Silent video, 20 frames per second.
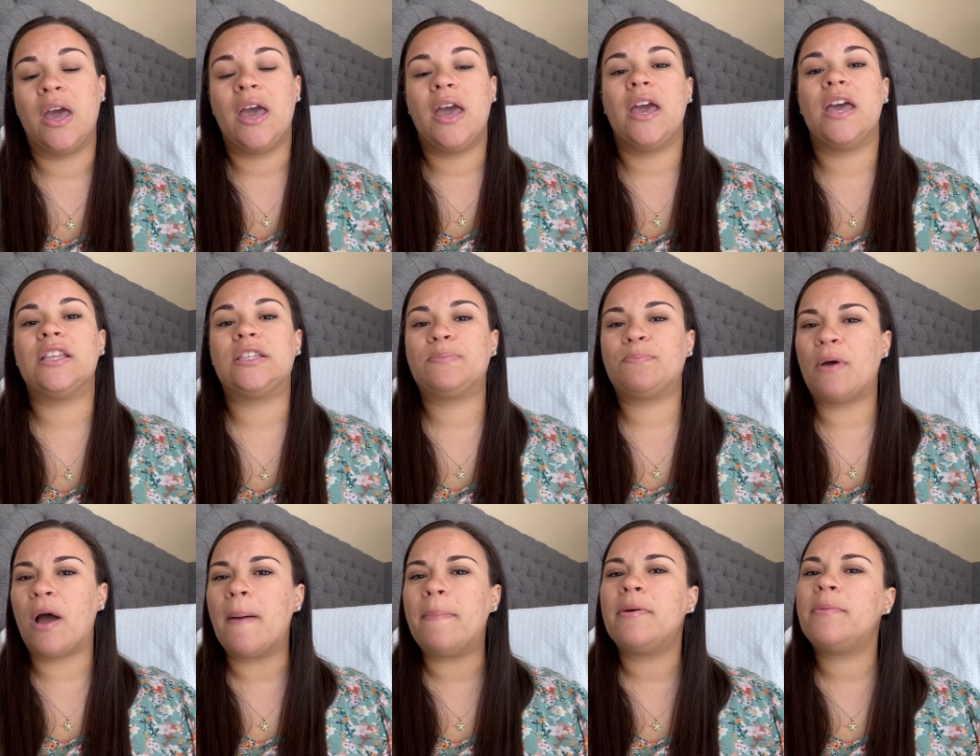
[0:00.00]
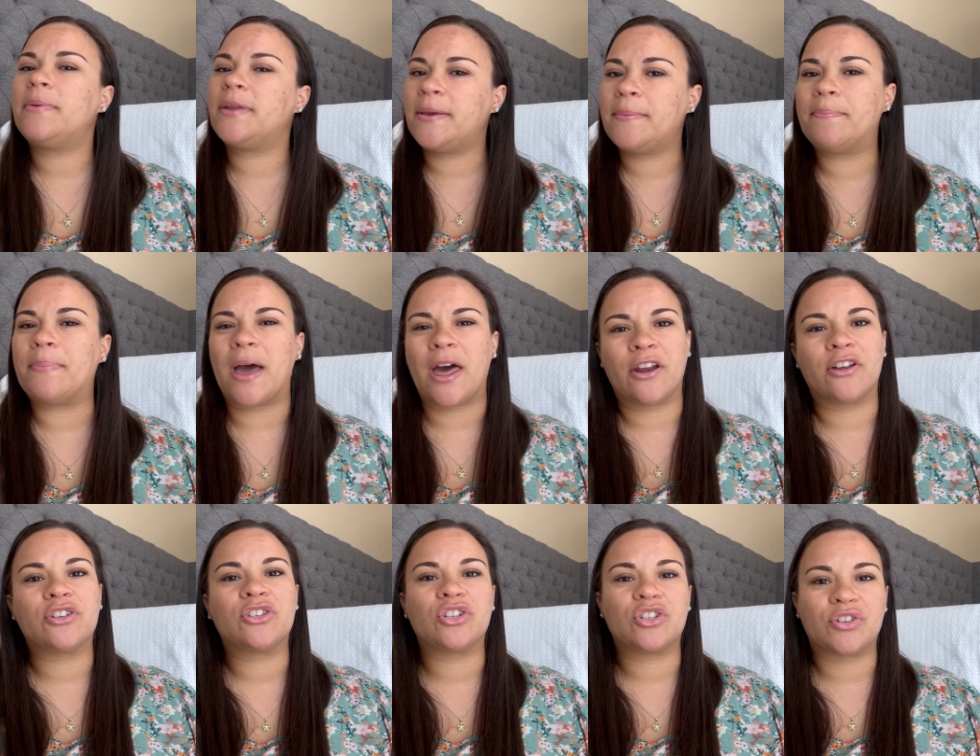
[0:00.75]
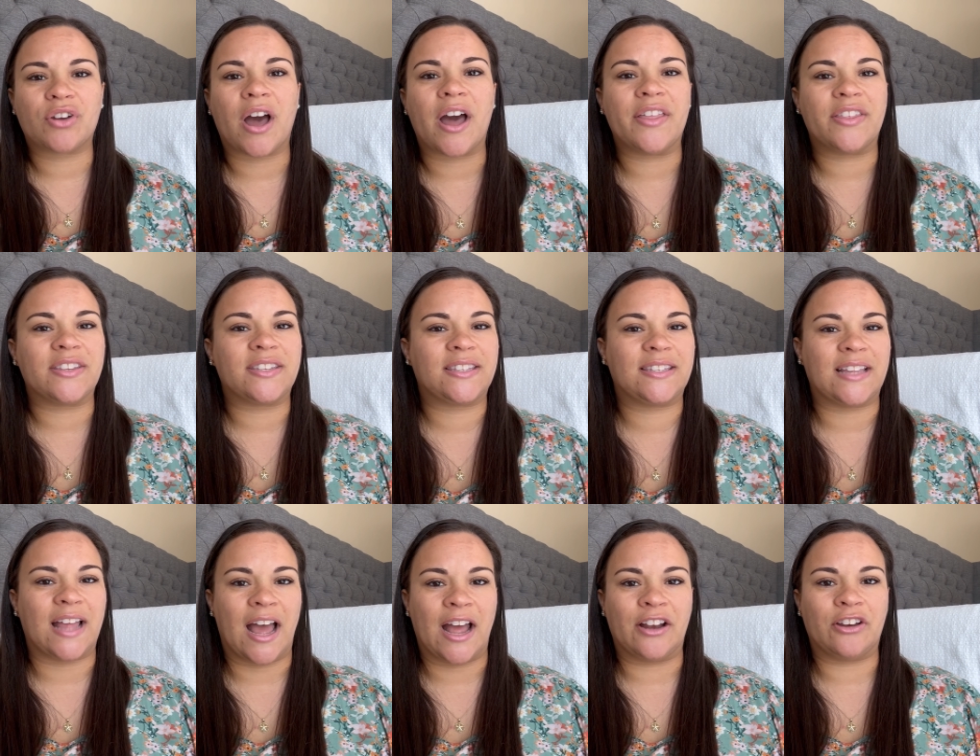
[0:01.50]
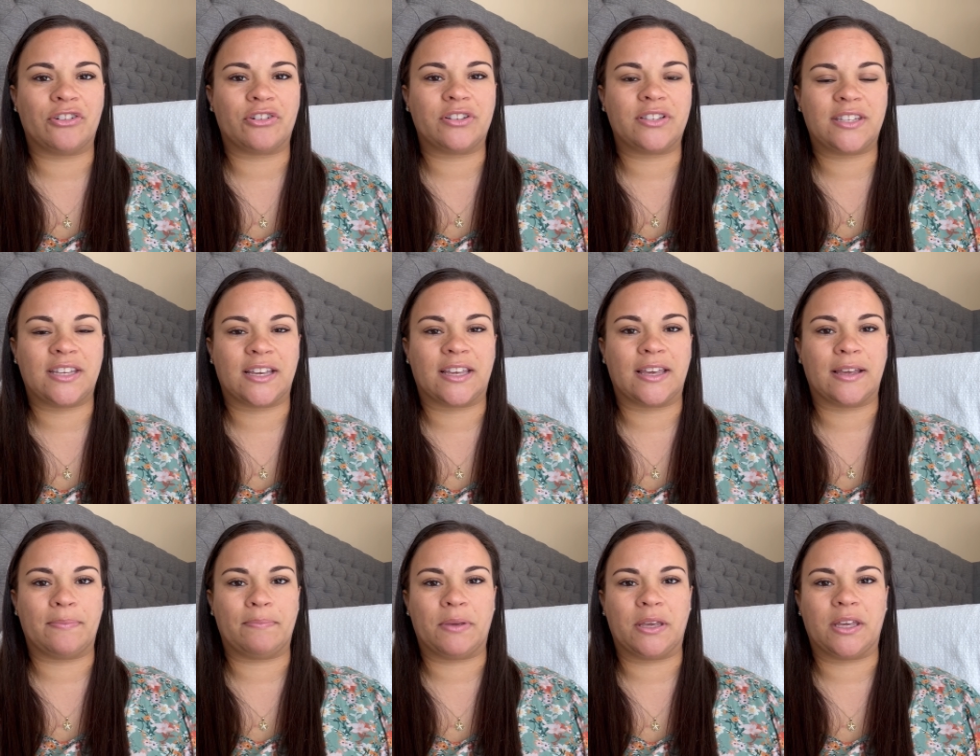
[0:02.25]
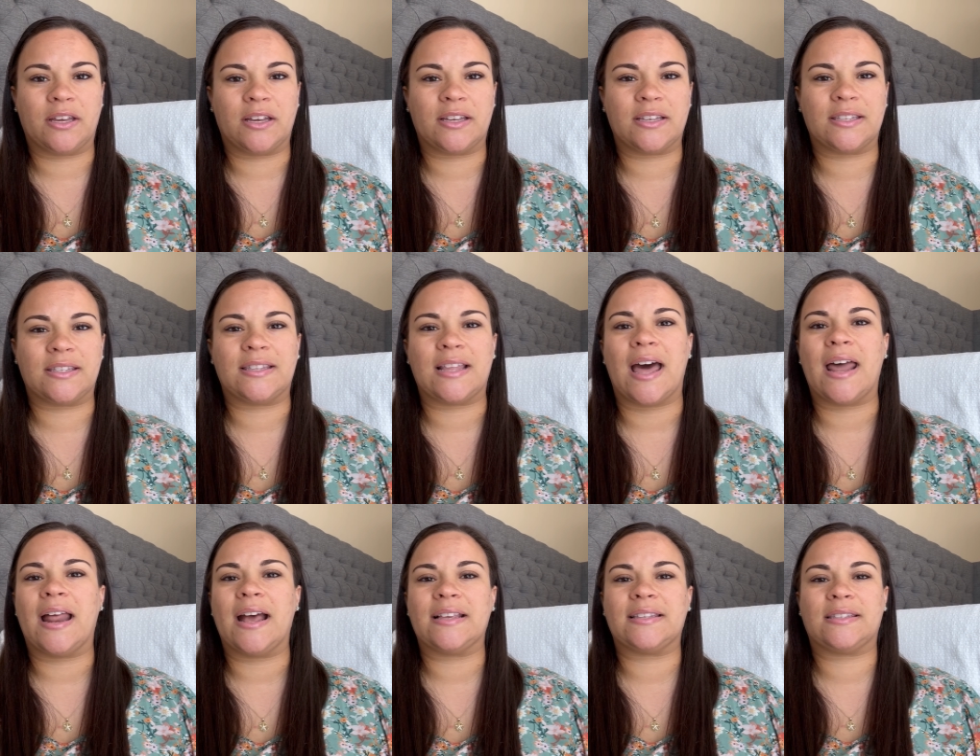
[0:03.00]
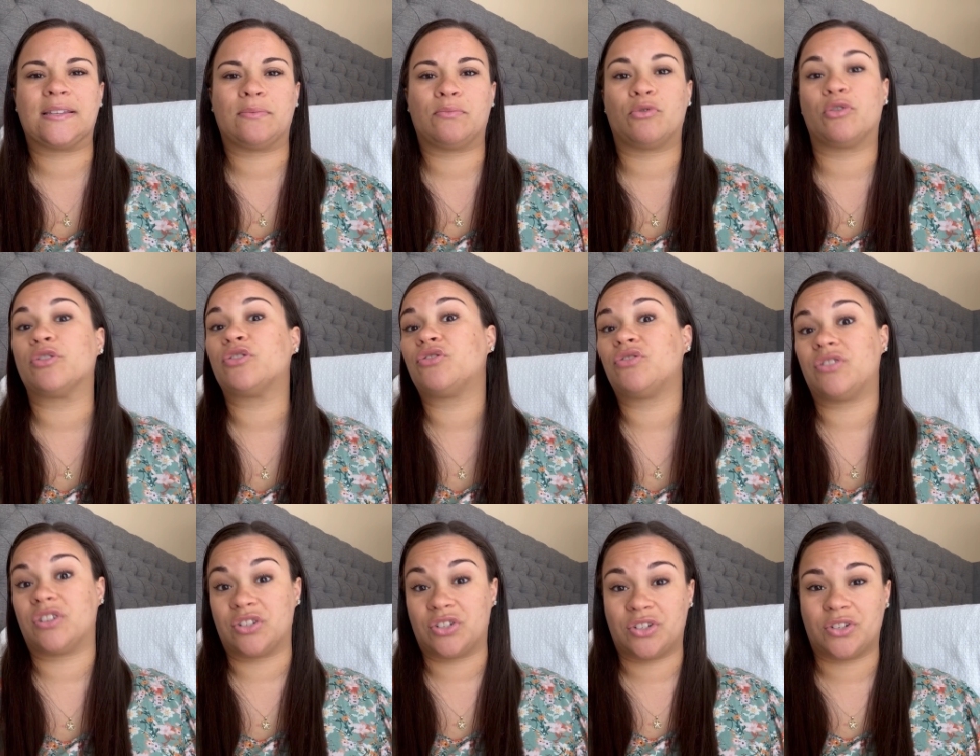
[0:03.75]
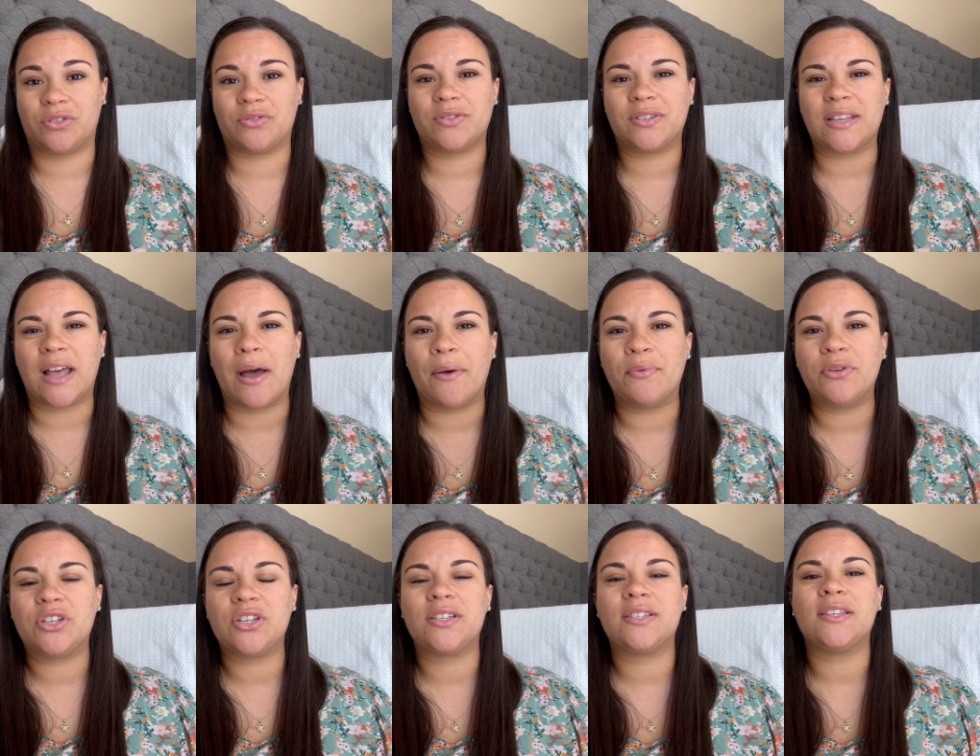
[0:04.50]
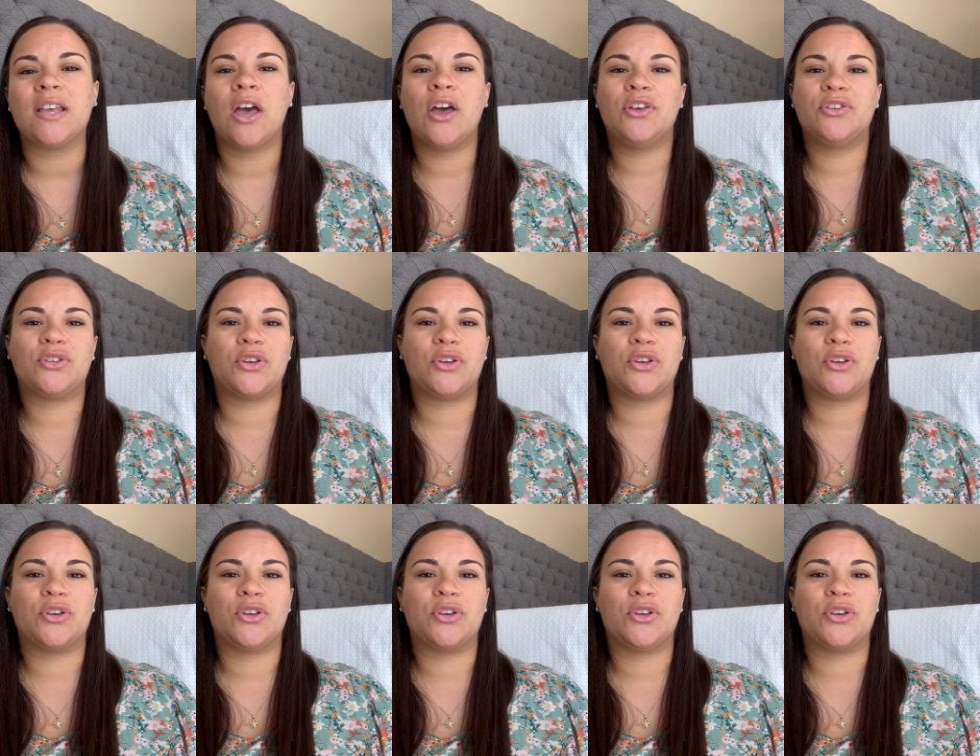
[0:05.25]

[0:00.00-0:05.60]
it's probably better to try the standard ticket because that has the more traditional sandwiches, so